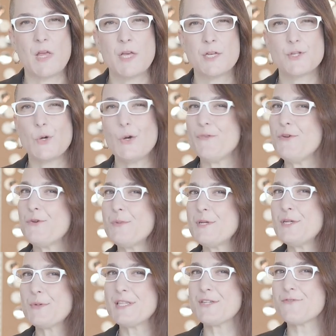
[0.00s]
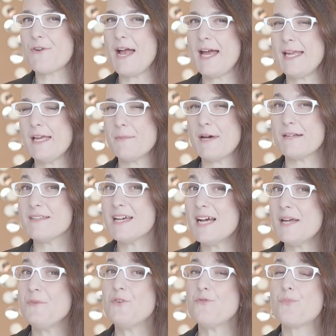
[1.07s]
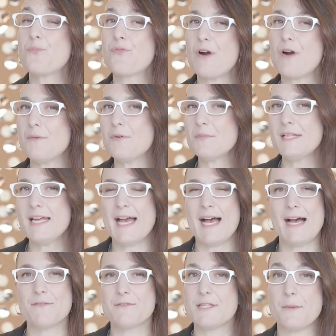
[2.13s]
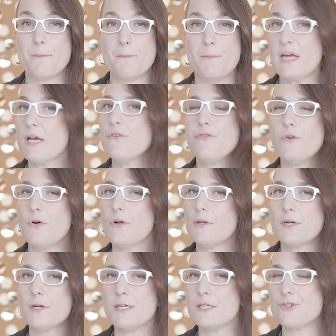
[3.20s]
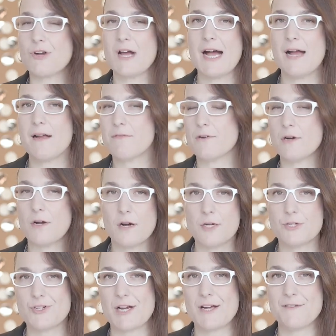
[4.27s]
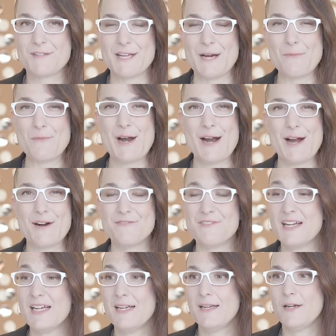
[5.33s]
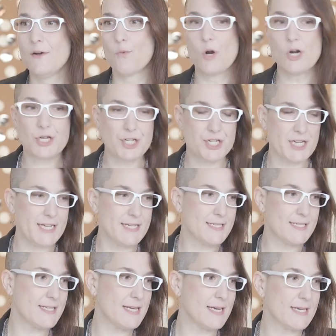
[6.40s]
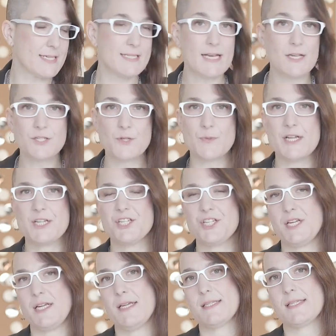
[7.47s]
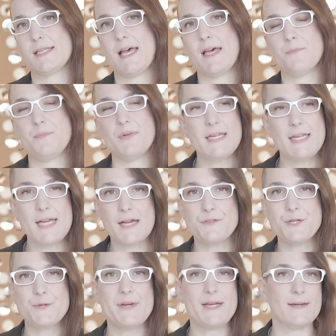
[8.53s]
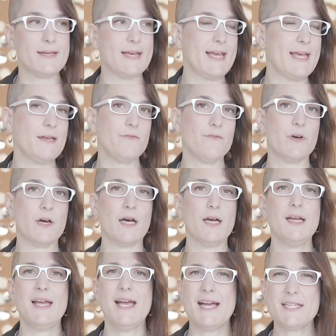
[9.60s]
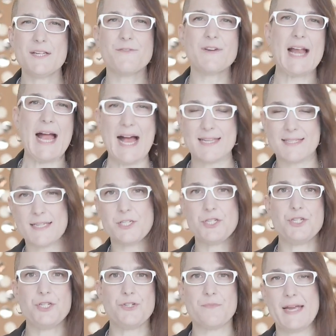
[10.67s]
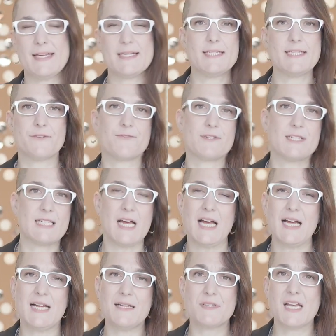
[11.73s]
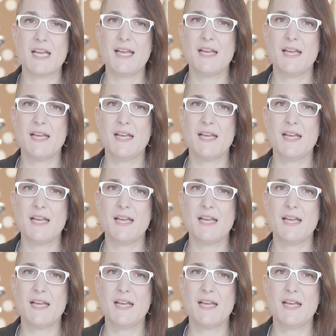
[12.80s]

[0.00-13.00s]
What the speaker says: so if you've been doing this for any amount of time, you probably have some big folder and drive or hard drive somewhere of worksheets and Excel spreadsheets and PDFs you made in Canva and different assets you made at different times.